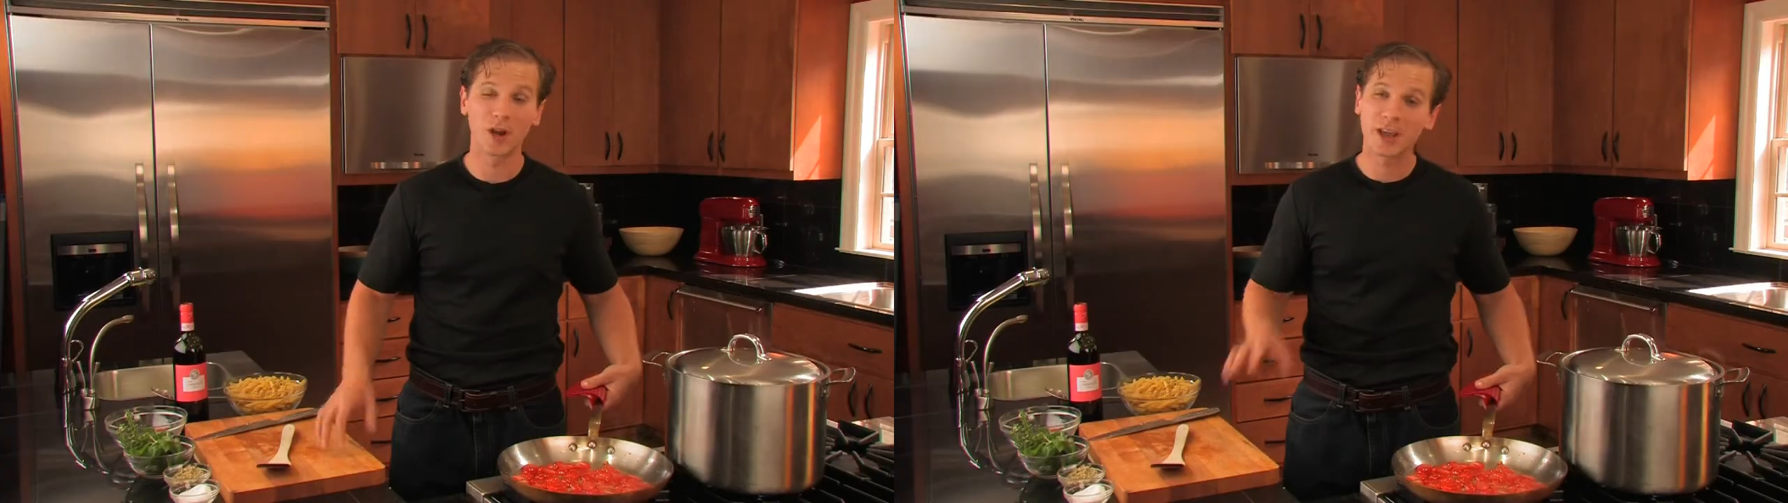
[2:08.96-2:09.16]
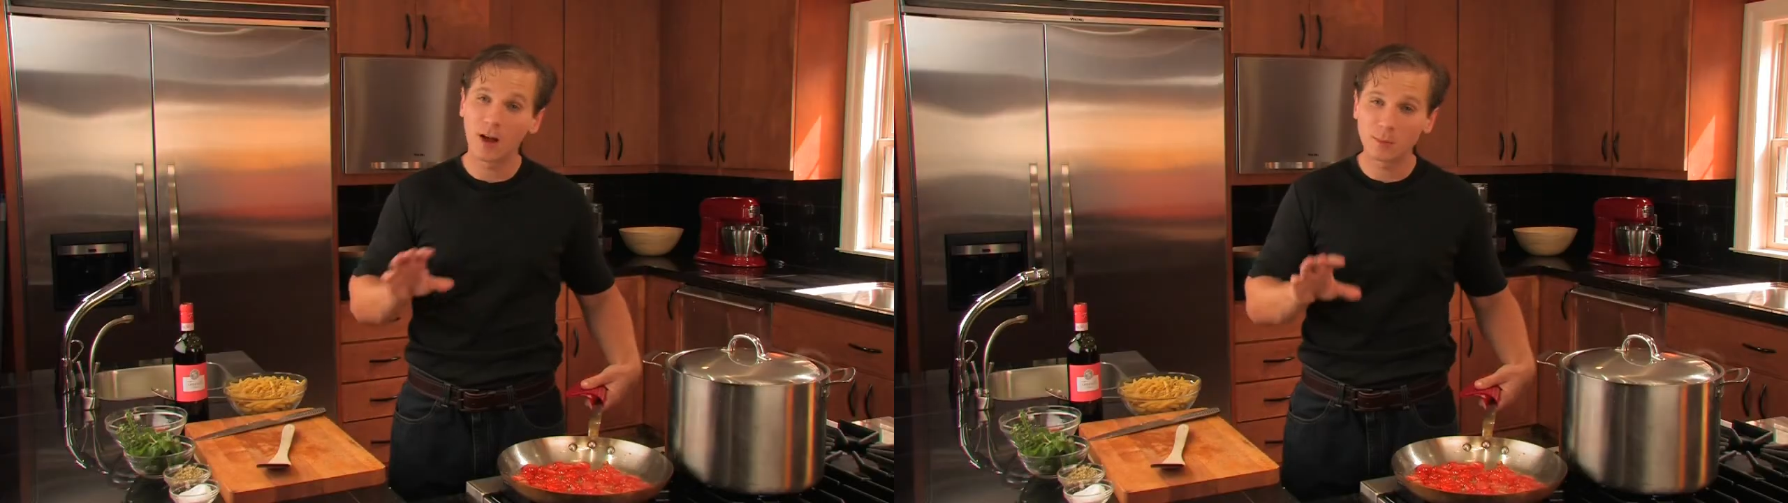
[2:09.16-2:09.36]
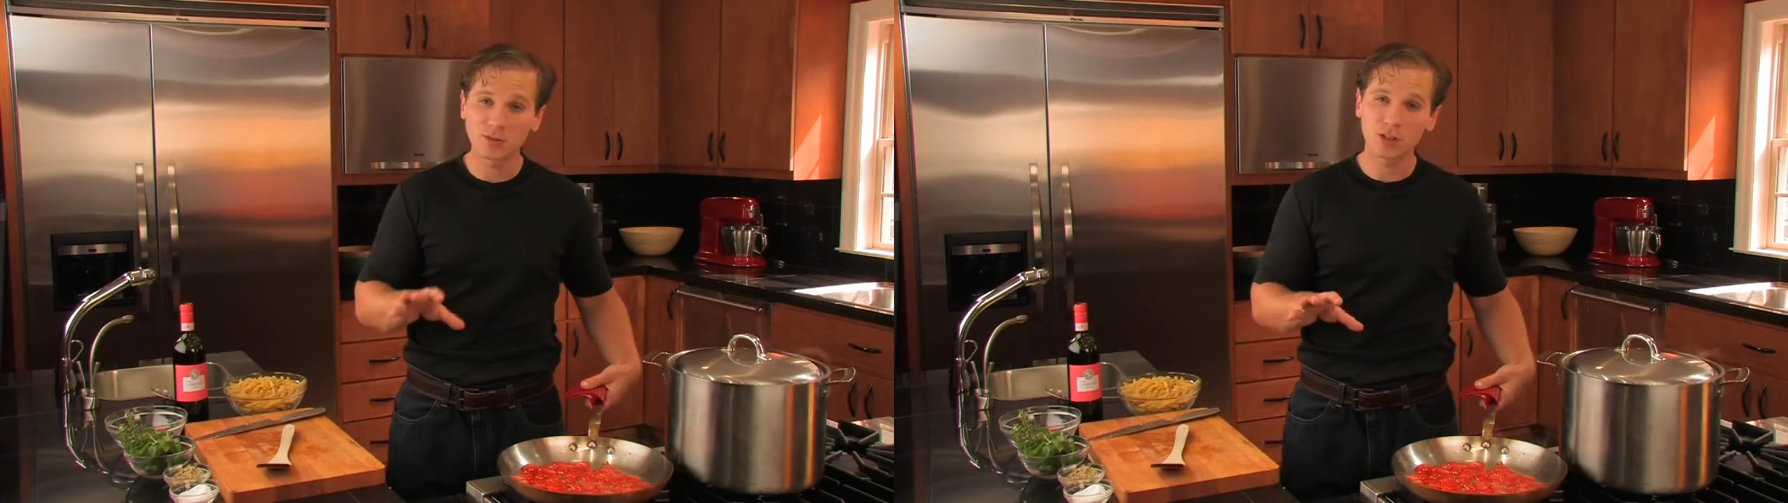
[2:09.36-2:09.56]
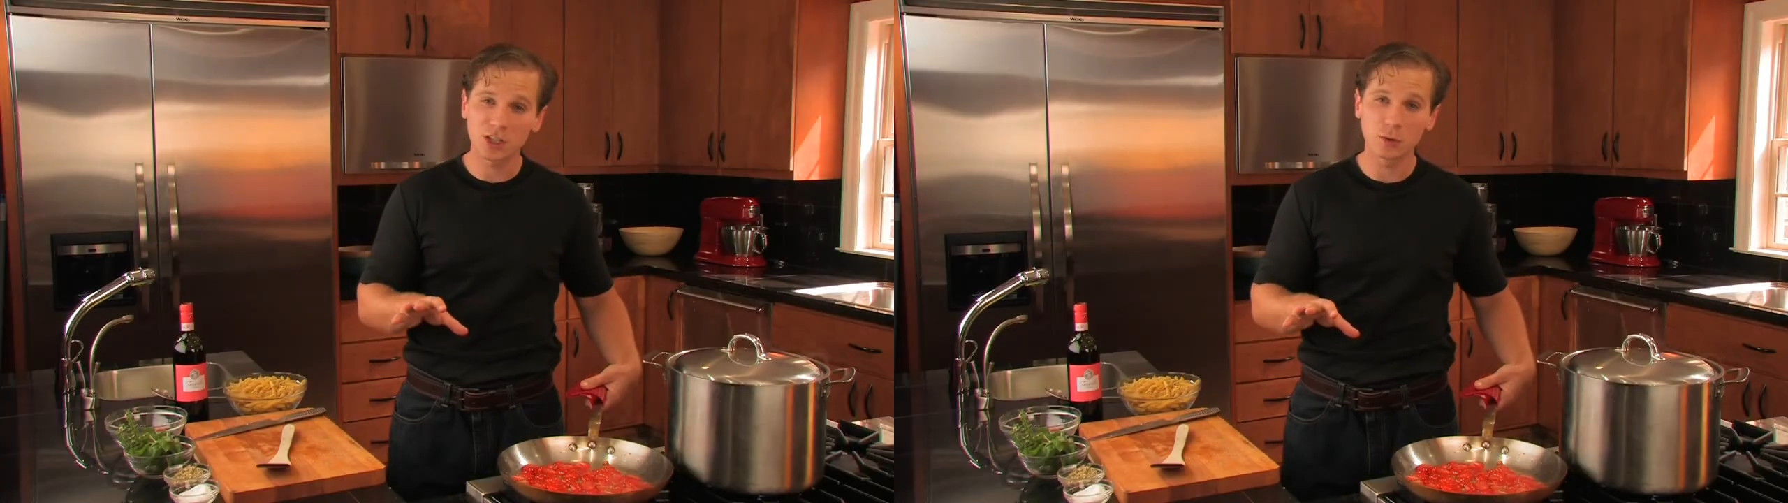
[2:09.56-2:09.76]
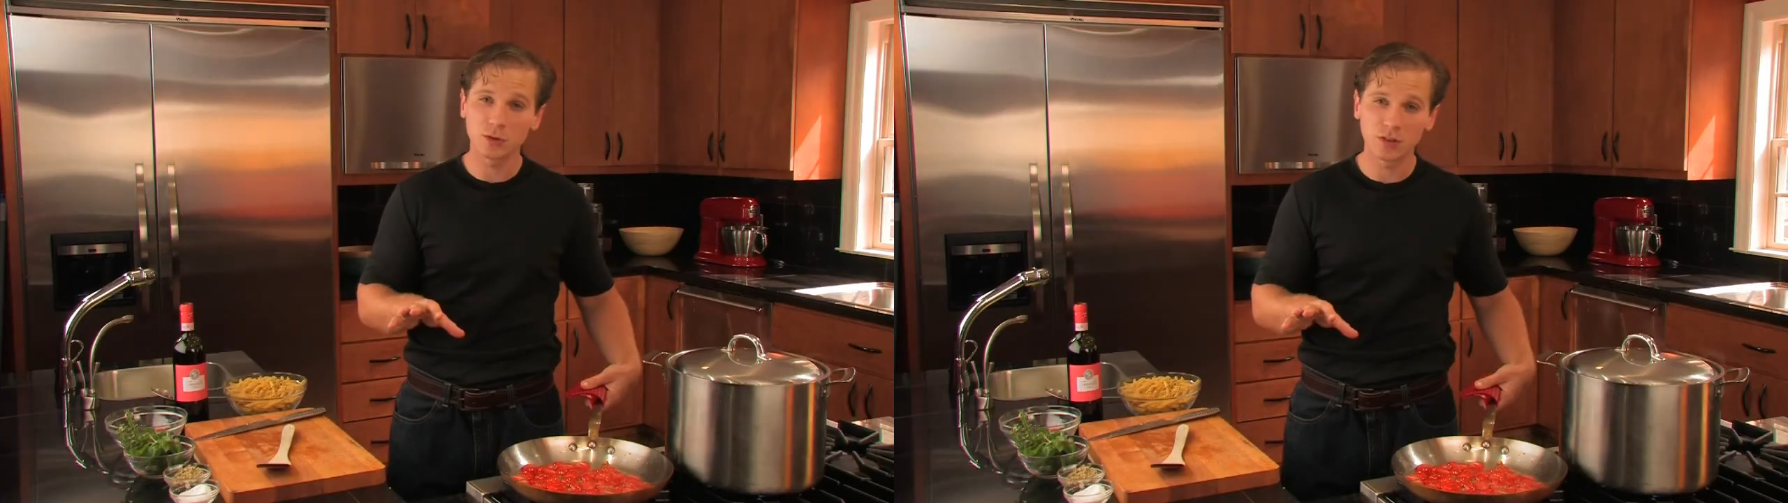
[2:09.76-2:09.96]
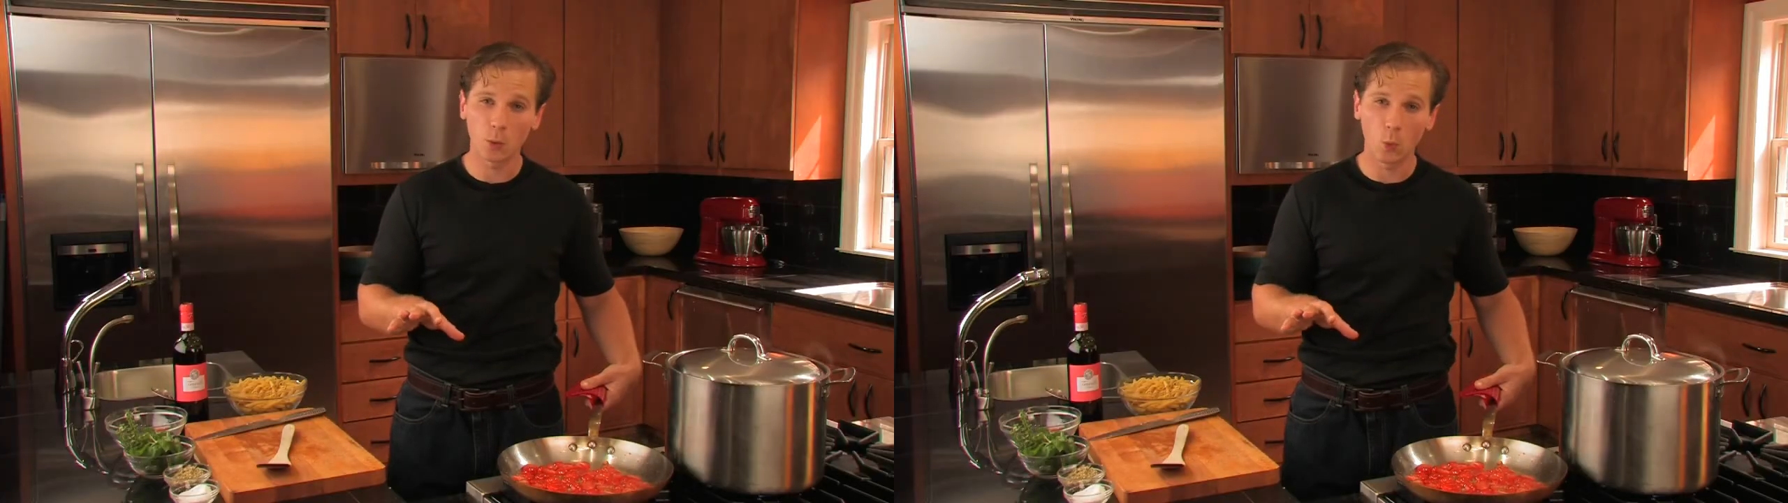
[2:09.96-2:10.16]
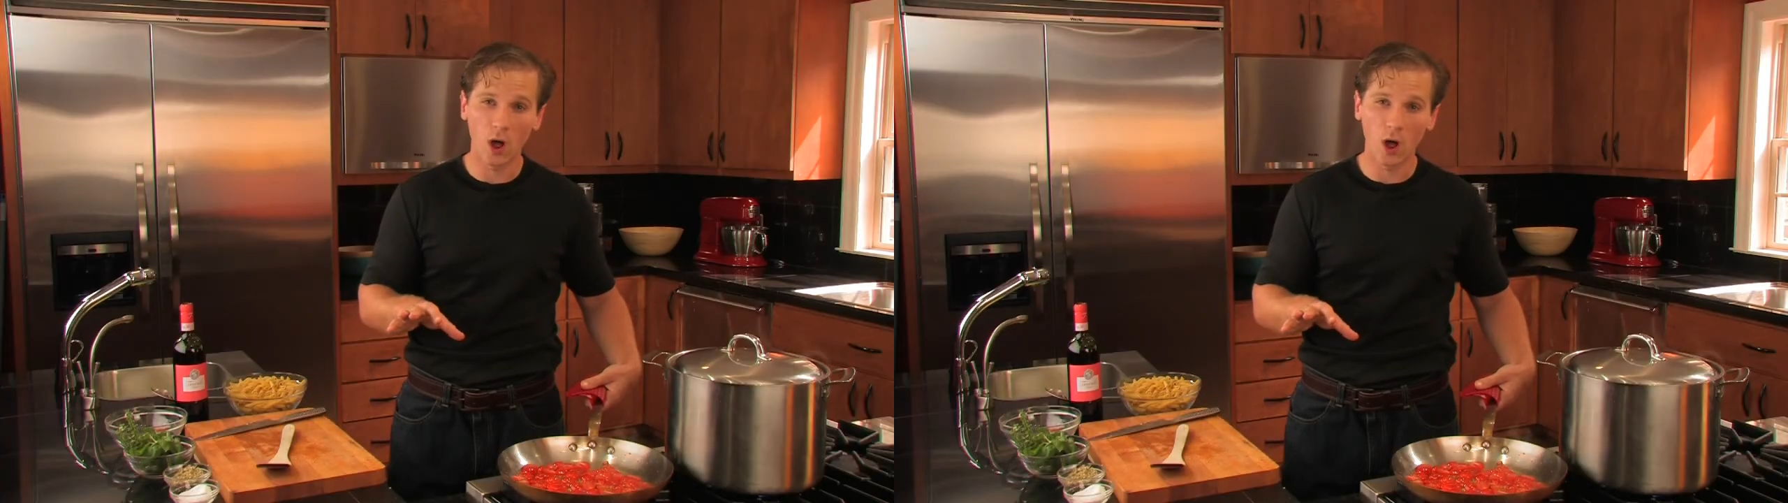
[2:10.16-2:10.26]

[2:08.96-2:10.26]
it comes to using